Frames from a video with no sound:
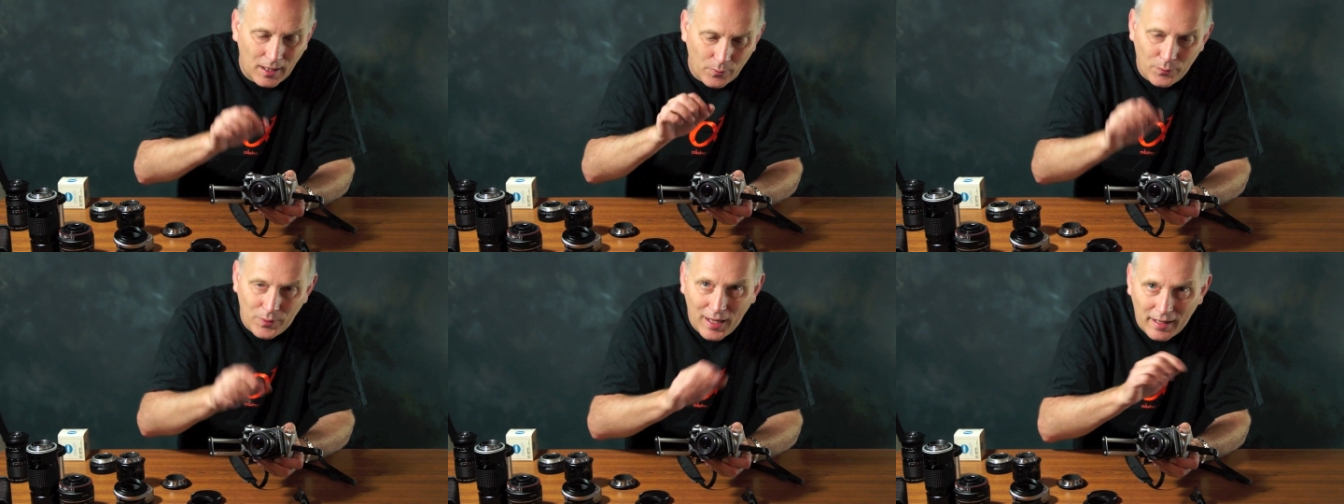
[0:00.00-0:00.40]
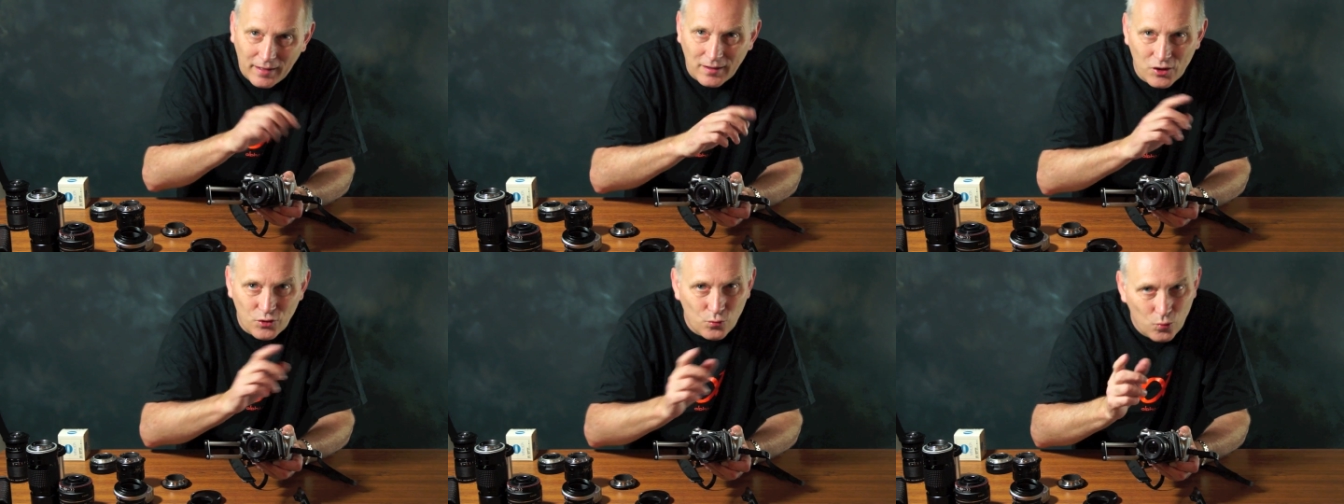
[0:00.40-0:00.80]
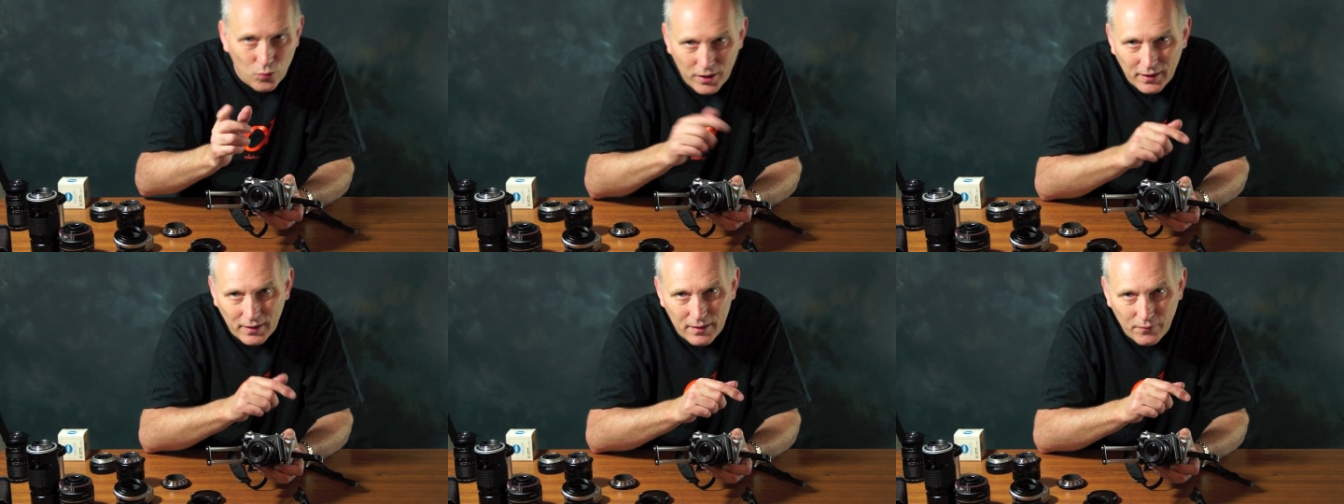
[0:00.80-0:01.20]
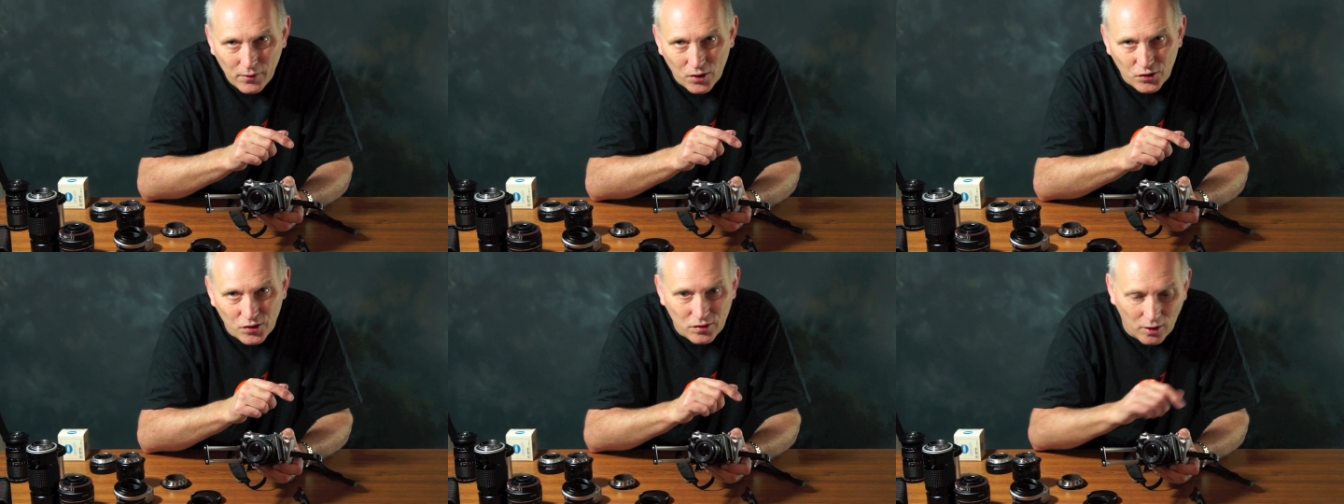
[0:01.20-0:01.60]
And that is really
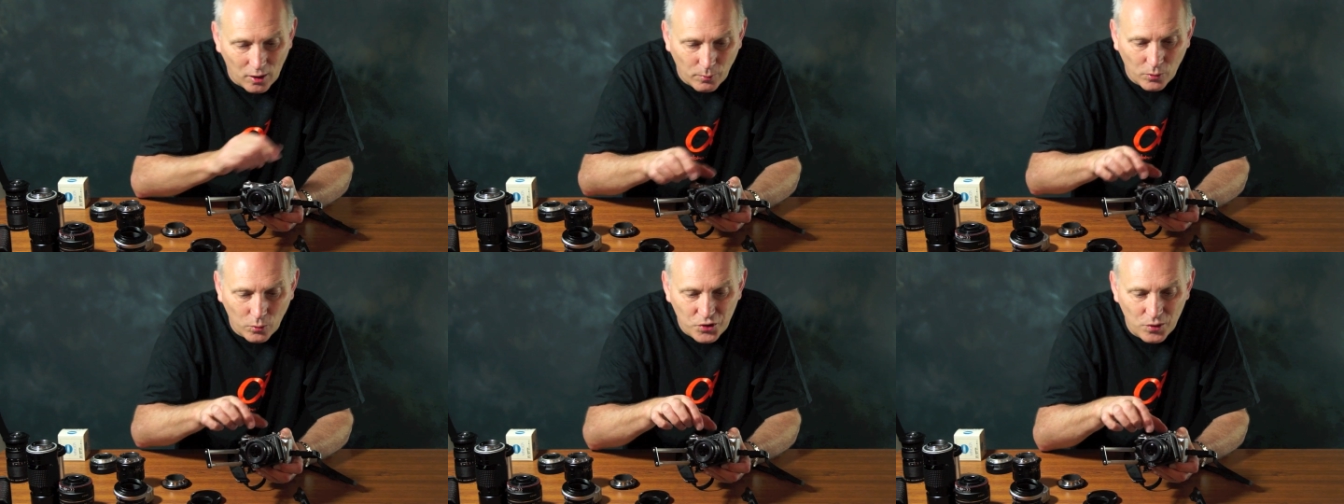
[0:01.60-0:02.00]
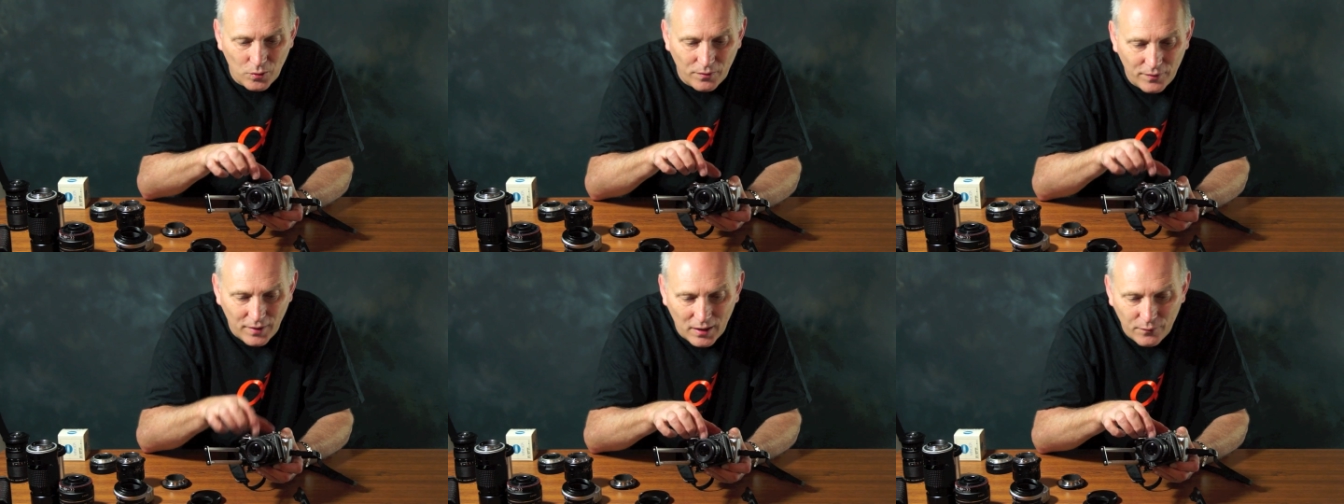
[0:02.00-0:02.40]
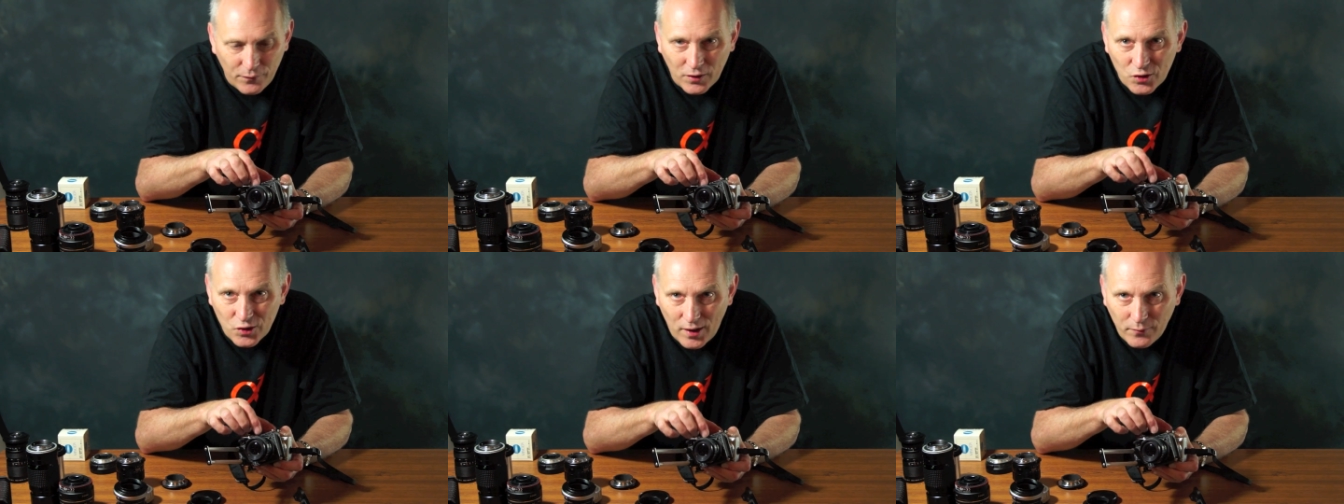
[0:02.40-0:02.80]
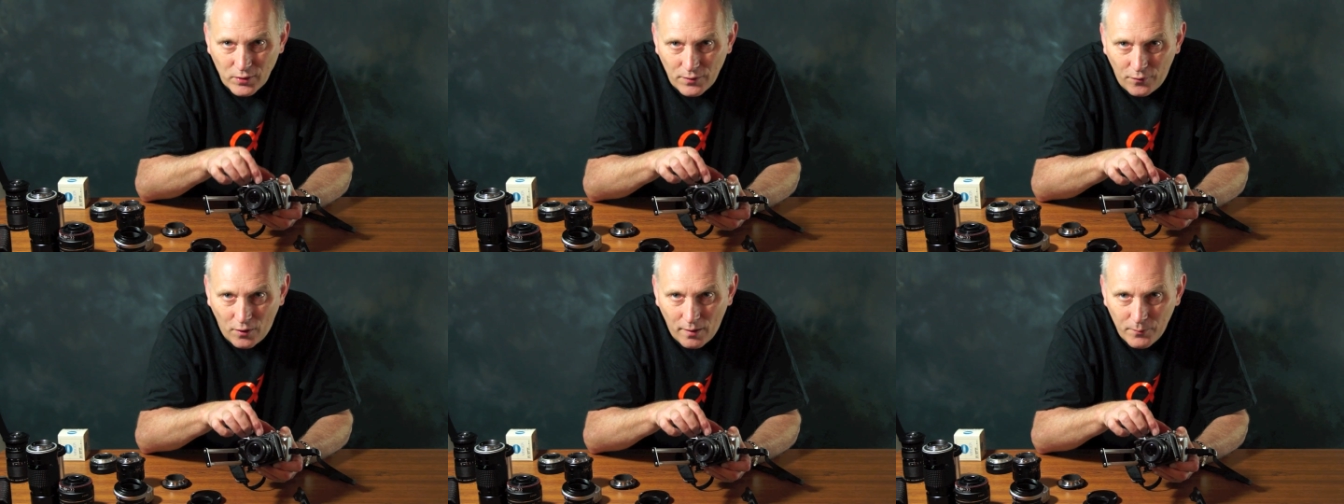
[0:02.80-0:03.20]
versatile because you can then fit a
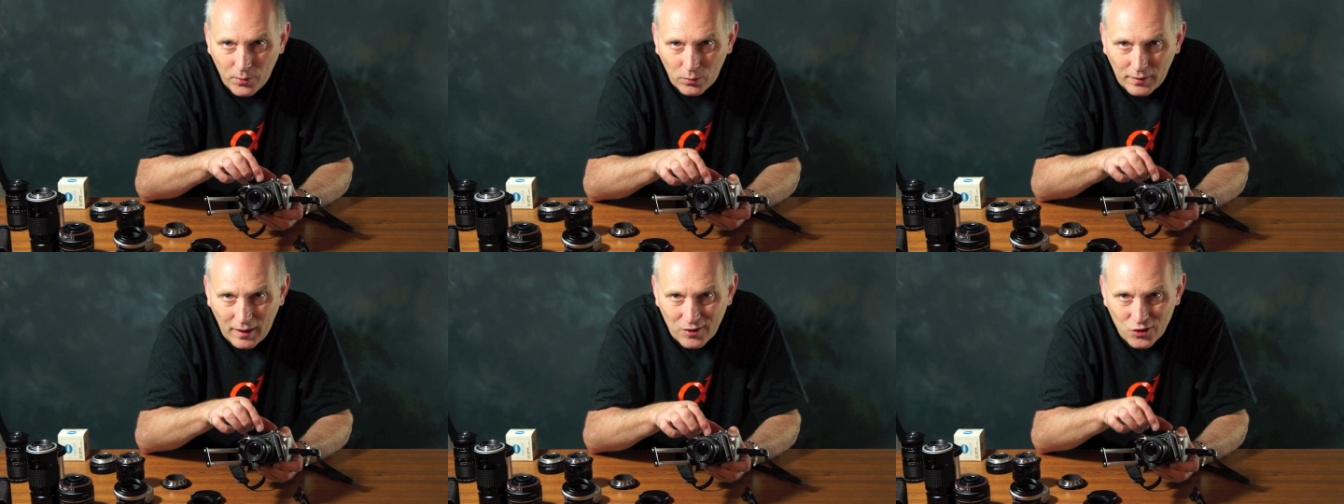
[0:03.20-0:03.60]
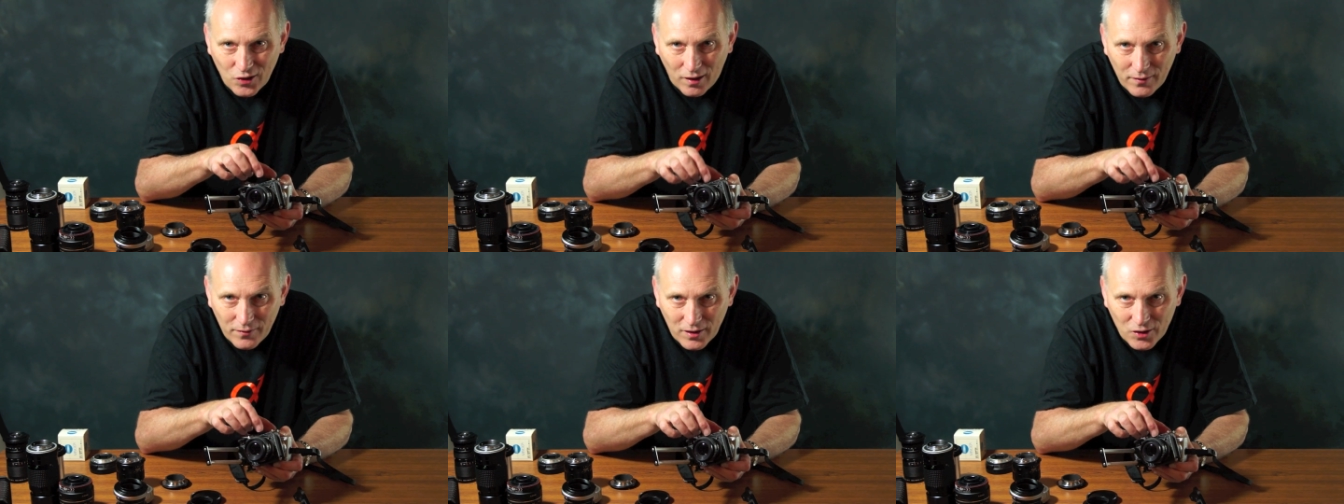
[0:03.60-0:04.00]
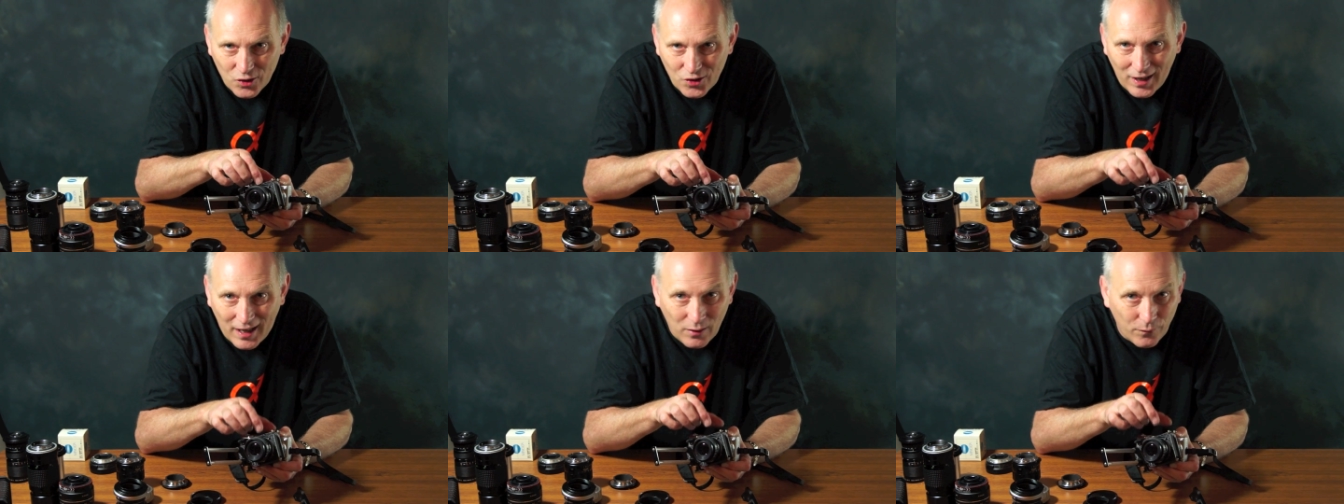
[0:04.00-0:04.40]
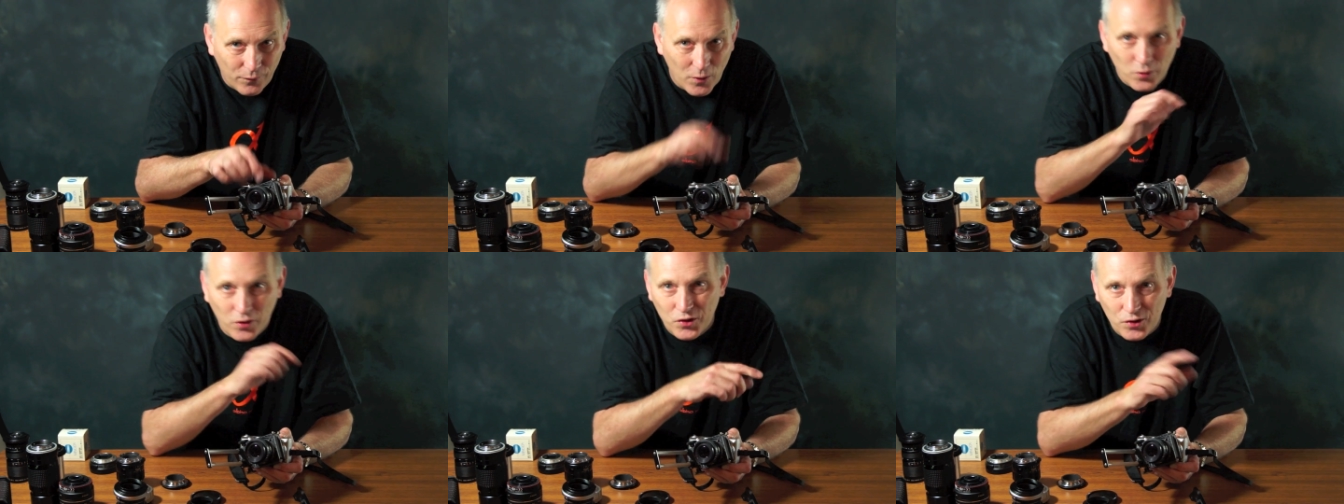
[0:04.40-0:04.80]
75mm lens like this and
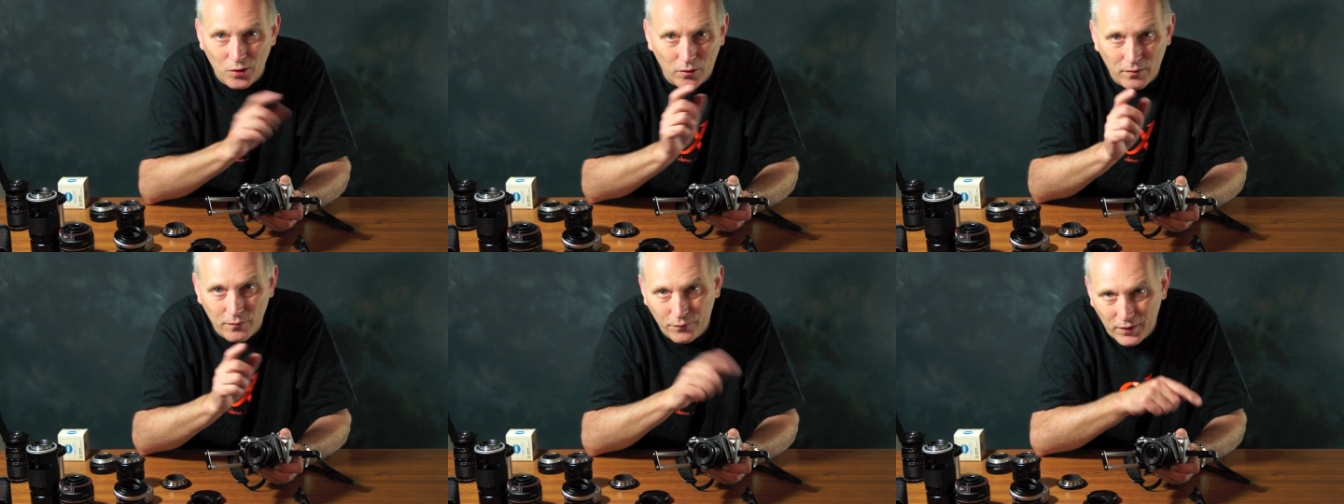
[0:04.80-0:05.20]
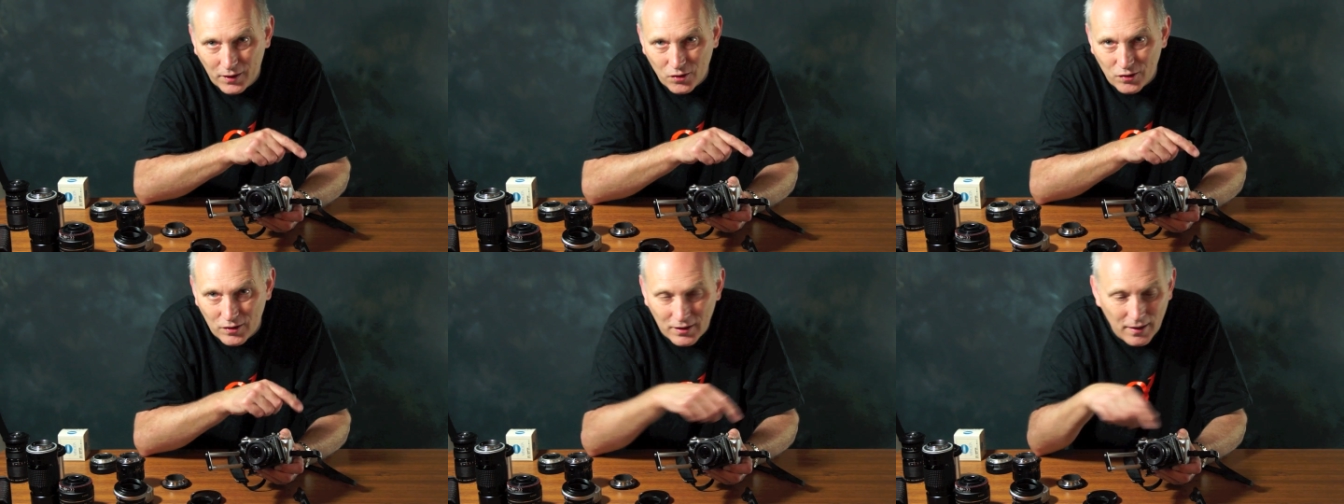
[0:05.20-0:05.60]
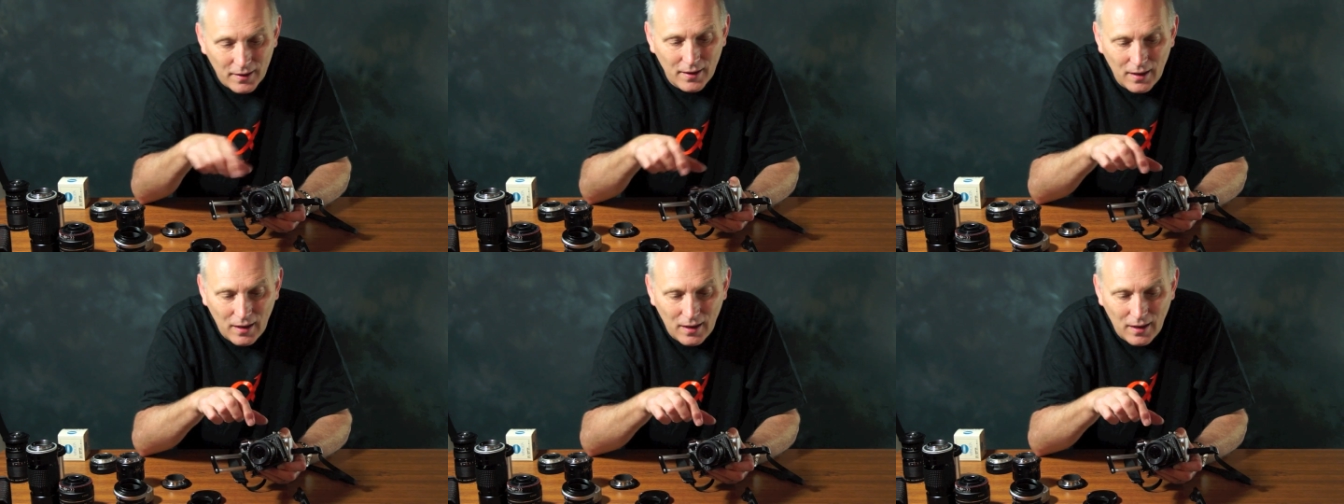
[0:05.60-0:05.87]
focus on infinity.